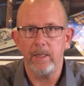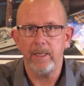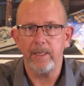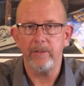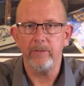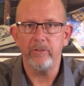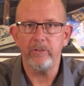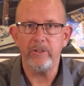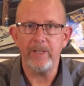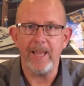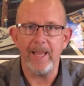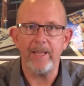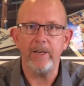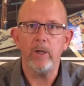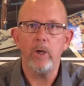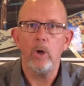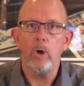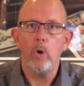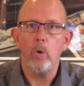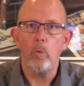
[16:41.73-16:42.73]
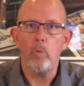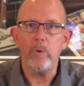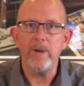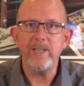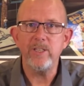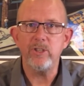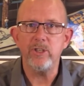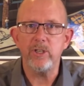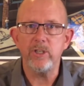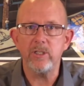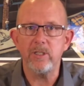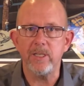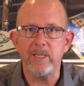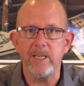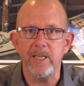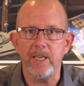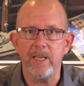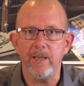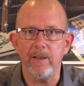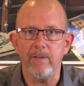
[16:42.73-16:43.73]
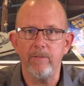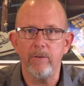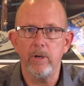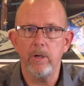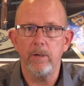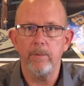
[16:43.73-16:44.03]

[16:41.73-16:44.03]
Instead, we just give